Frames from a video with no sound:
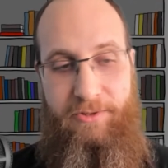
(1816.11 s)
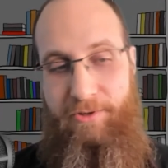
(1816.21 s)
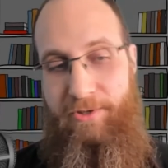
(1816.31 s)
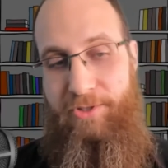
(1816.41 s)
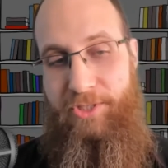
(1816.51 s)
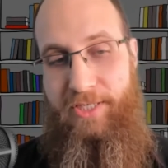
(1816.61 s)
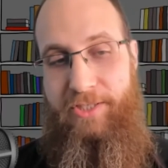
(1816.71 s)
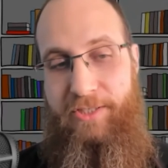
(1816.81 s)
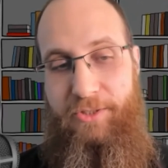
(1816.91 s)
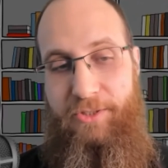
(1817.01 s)
to your
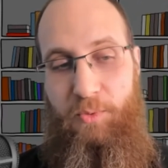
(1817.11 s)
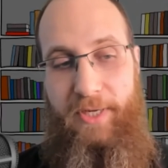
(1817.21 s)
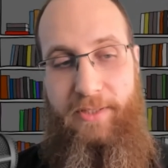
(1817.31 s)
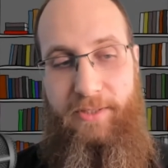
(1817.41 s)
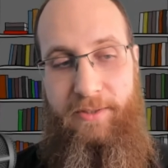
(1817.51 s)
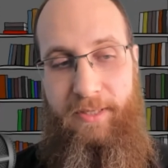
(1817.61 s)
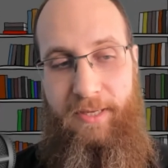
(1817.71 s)
sessions twice.